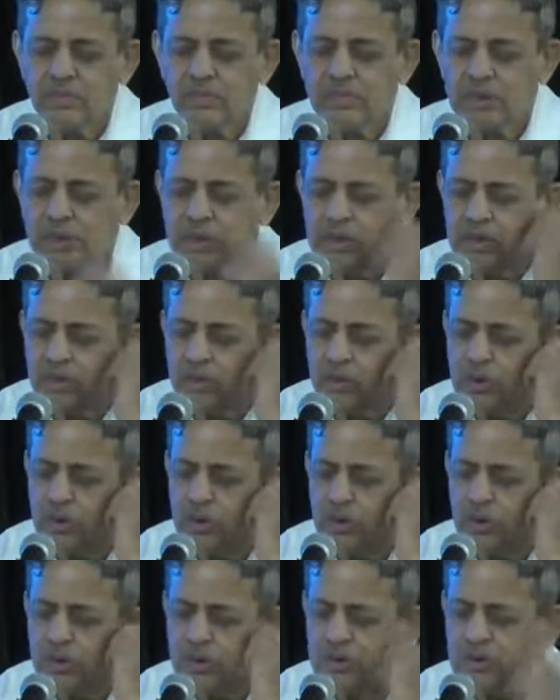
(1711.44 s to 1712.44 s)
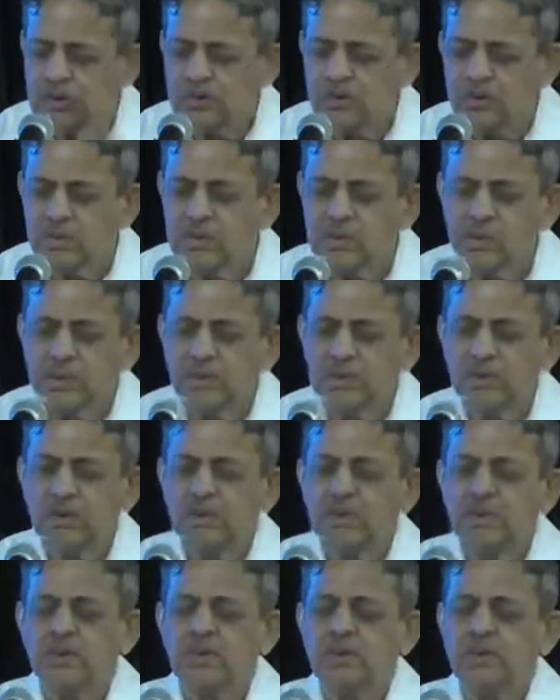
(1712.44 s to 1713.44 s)
Make a resolve
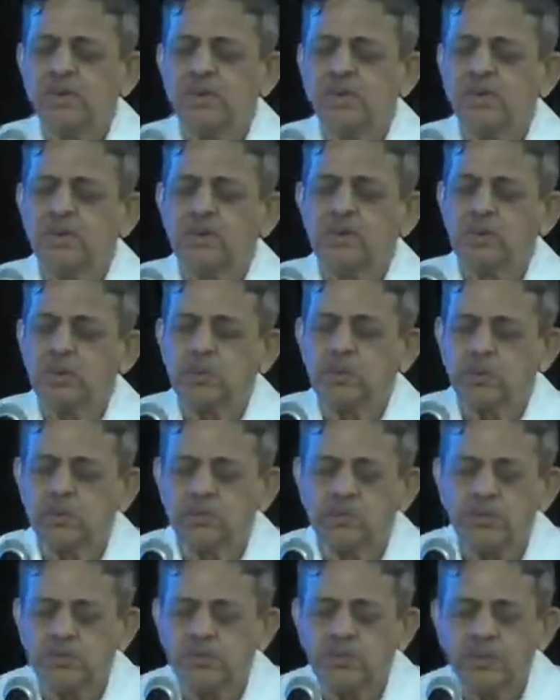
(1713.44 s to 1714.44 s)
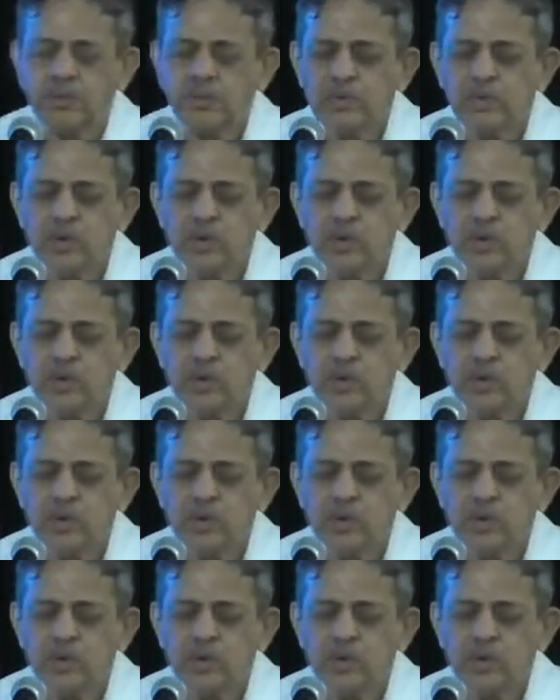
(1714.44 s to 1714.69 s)
to